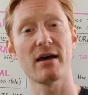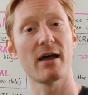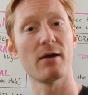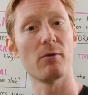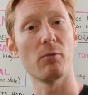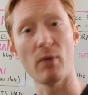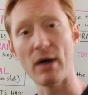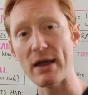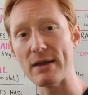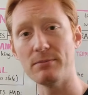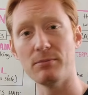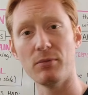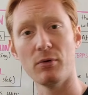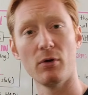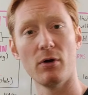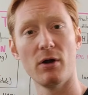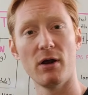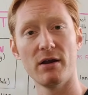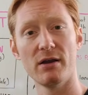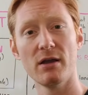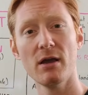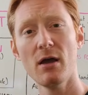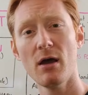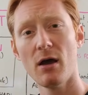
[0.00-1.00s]
I
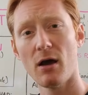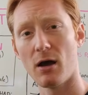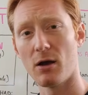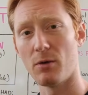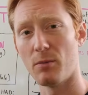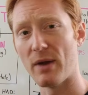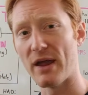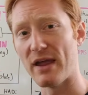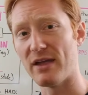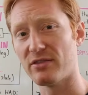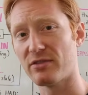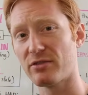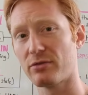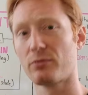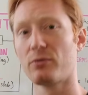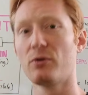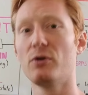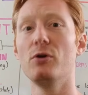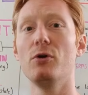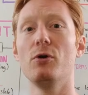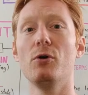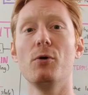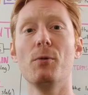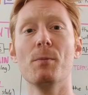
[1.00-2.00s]
whiteboard our way
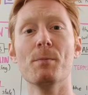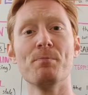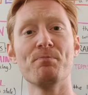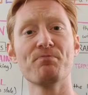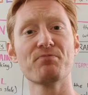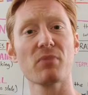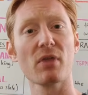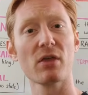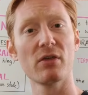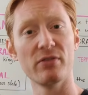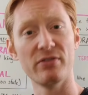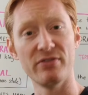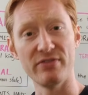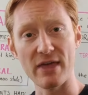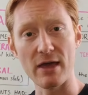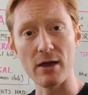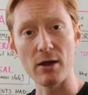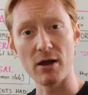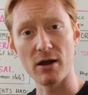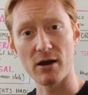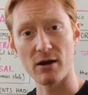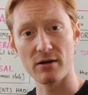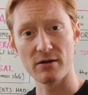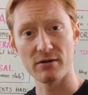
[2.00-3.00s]
through
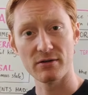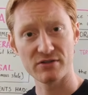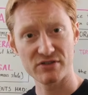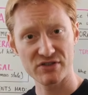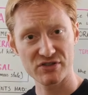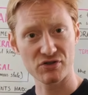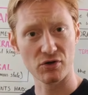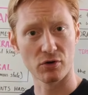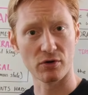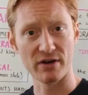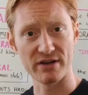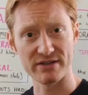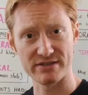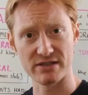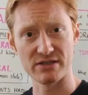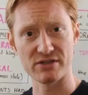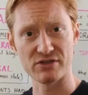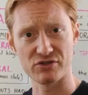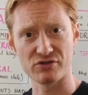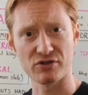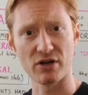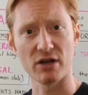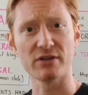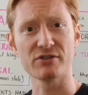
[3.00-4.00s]
their stories and
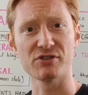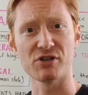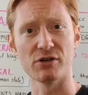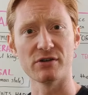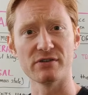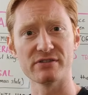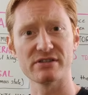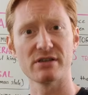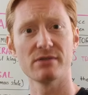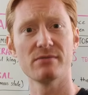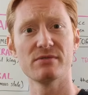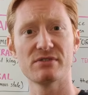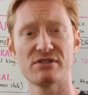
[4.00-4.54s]
structures.